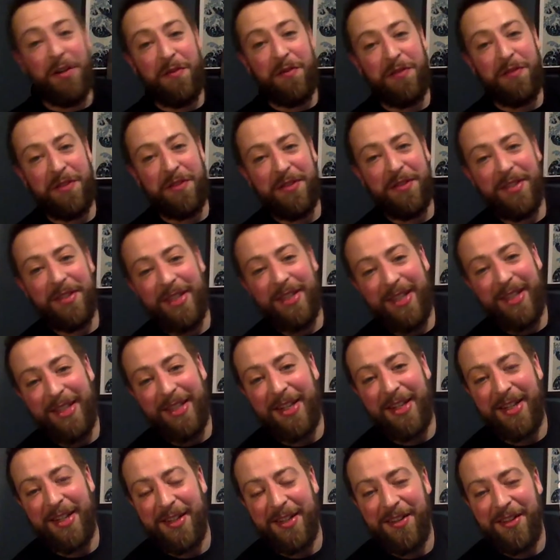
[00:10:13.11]
first,
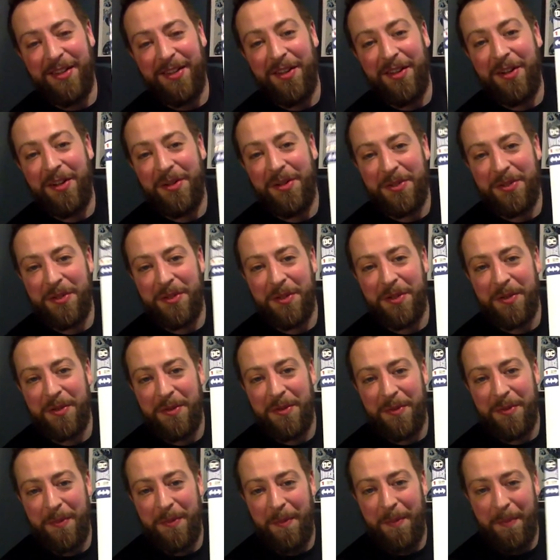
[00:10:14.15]
and then
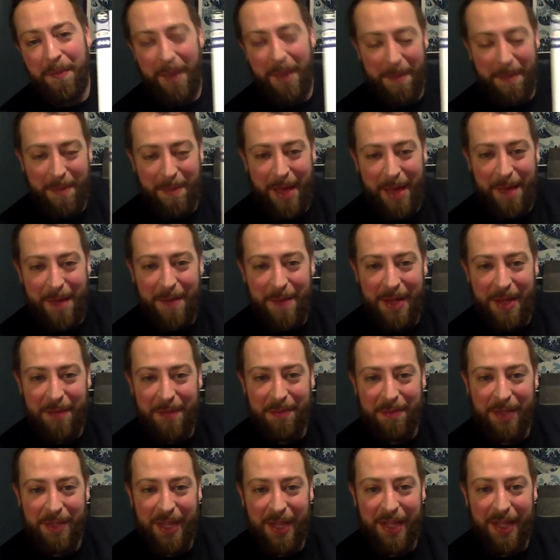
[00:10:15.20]
also my
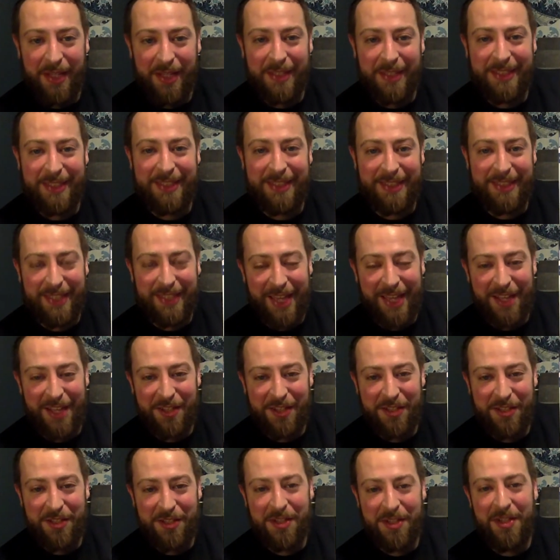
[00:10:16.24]
Batman Blank
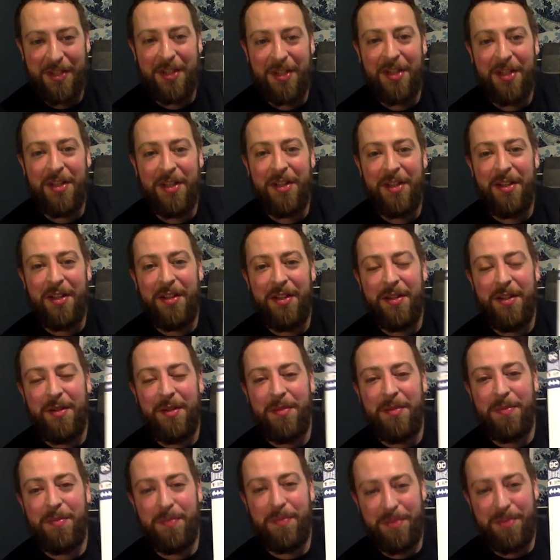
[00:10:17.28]
sketch
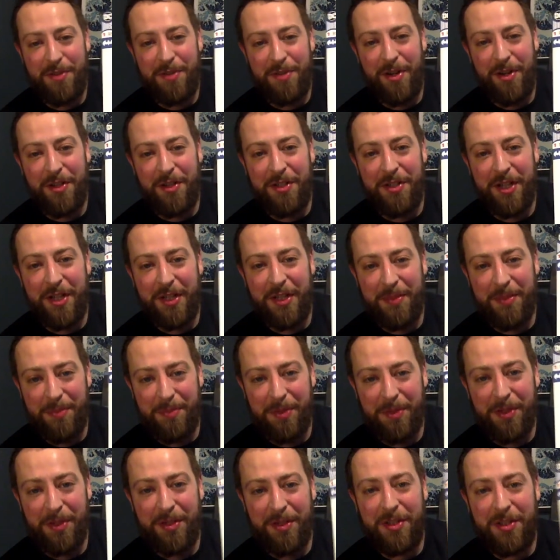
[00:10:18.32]
project
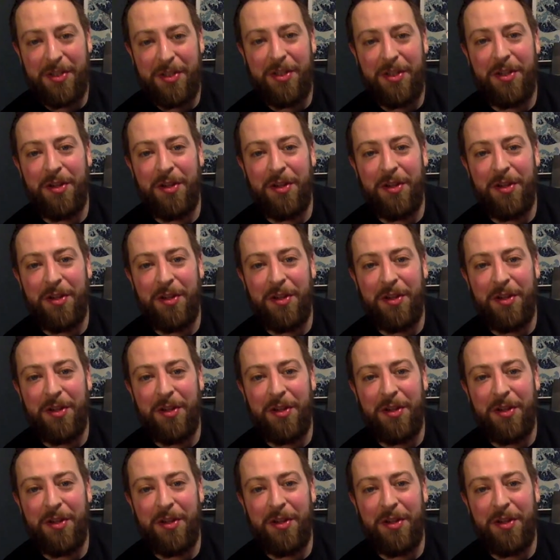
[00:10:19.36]
book,